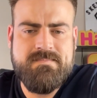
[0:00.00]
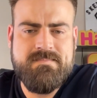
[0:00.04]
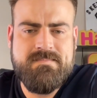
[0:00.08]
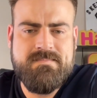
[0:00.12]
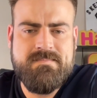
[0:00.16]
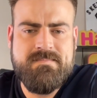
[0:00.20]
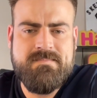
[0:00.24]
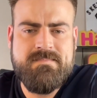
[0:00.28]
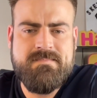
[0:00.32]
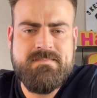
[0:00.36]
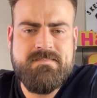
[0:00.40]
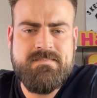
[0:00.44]

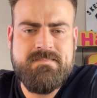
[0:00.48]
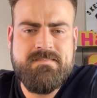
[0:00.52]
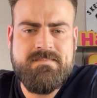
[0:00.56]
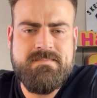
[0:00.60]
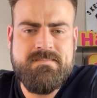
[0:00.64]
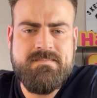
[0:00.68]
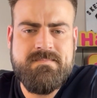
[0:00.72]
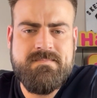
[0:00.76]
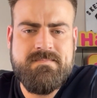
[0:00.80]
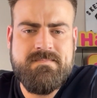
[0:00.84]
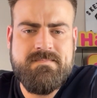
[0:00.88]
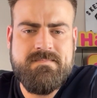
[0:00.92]

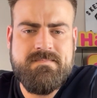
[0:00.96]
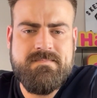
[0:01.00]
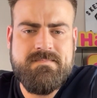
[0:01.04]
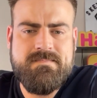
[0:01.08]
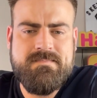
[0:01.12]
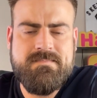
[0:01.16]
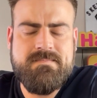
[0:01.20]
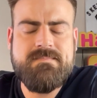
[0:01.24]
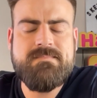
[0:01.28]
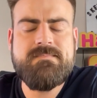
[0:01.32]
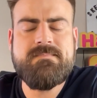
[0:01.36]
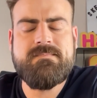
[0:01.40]

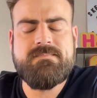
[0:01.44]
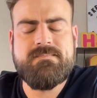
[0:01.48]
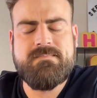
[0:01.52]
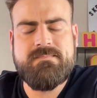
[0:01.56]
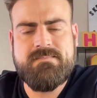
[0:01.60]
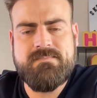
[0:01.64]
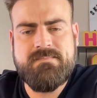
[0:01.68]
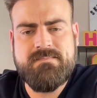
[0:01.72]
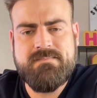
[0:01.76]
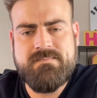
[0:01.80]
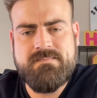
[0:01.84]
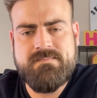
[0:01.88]

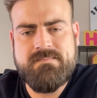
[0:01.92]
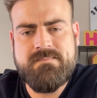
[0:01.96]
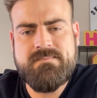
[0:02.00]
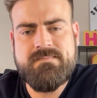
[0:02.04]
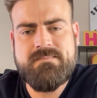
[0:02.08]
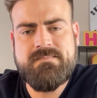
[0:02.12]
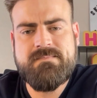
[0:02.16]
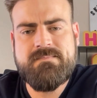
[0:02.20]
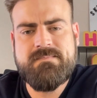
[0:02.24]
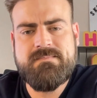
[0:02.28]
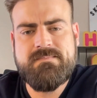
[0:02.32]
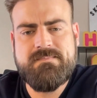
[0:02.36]

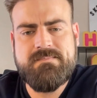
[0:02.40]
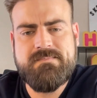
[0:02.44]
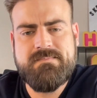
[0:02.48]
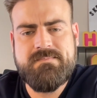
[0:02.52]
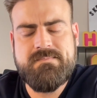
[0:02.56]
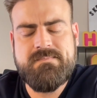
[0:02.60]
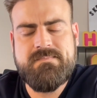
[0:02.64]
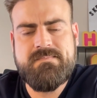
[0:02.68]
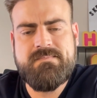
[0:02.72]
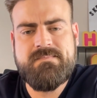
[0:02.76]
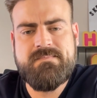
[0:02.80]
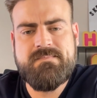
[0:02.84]

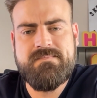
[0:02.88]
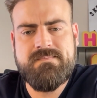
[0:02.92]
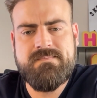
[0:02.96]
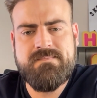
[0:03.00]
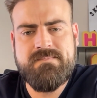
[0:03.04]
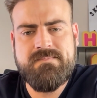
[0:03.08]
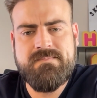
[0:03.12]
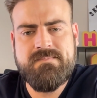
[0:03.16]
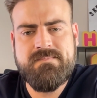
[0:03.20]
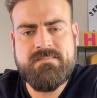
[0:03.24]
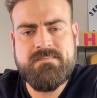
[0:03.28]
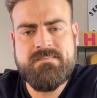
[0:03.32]

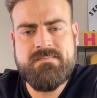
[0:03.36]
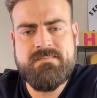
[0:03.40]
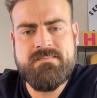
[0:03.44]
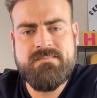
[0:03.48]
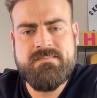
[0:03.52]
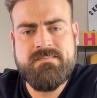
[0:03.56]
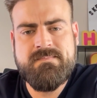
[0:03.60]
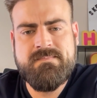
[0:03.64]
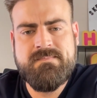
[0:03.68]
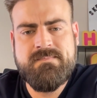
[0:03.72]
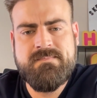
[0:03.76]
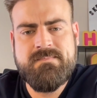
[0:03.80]

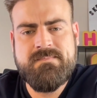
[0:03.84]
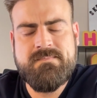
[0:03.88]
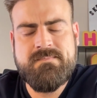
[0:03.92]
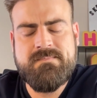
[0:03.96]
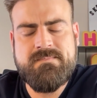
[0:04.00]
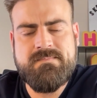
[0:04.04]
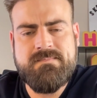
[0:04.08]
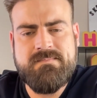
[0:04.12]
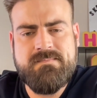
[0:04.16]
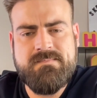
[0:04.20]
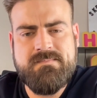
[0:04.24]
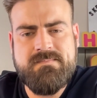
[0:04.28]

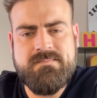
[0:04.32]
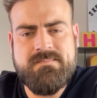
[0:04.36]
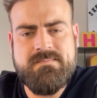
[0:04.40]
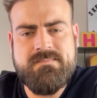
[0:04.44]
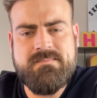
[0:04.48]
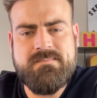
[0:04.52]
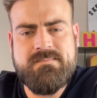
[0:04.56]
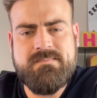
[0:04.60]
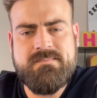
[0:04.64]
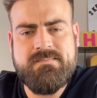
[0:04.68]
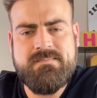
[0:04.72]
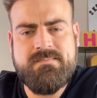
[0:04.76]

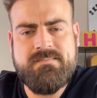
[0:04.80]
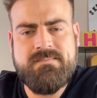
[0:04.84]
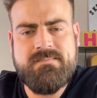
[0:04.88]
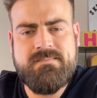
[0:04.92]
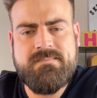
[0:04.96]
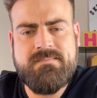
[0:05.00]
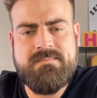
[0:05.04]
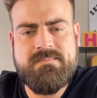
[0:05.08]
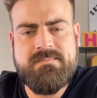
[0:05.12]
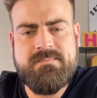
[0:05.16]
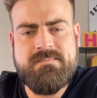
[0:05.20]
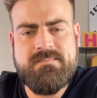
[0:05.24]

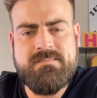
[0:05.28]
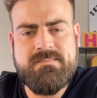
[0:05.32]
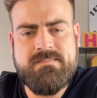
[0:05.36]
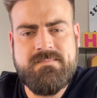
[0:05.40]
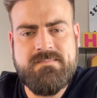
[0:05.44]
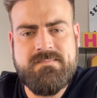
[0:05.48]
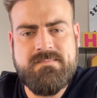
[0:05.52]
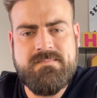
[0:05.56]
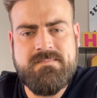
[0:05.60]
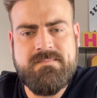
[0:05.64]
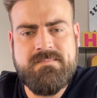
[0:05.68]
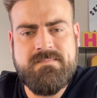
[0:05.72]

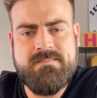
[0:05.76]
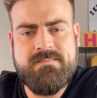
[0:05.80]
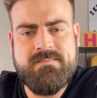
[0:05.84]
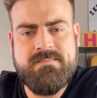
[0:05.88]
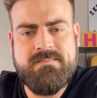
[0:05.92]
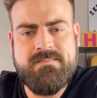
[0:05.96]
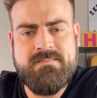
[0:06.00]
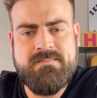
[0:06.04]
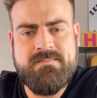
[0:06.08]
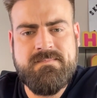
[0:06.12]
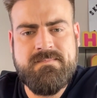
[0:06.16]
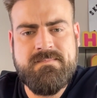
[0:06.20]

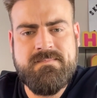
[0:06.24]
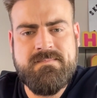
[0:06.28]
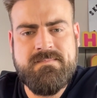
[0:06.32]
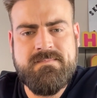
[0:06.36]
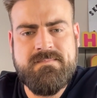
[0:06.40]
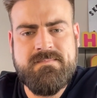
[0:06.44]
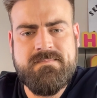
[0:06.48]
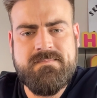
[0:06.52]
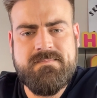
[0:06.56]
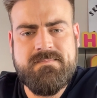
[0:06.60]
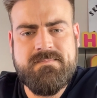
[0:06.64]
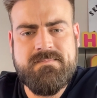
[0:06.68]

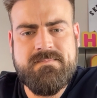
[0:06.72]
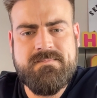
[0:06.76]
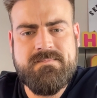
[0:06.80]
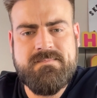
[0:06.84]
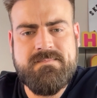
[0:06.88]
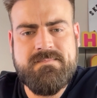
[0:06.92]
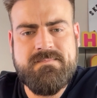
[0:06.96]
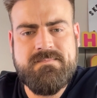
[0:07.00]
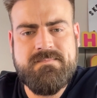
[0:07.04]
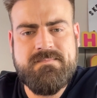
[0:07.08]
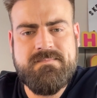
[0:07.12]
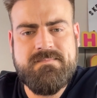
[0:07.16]

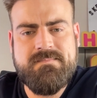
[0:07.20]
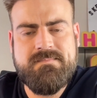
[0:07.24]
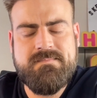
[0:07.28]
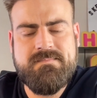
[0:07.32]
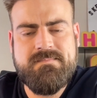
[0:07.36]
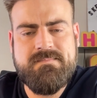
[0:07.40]
The person shown says nothing.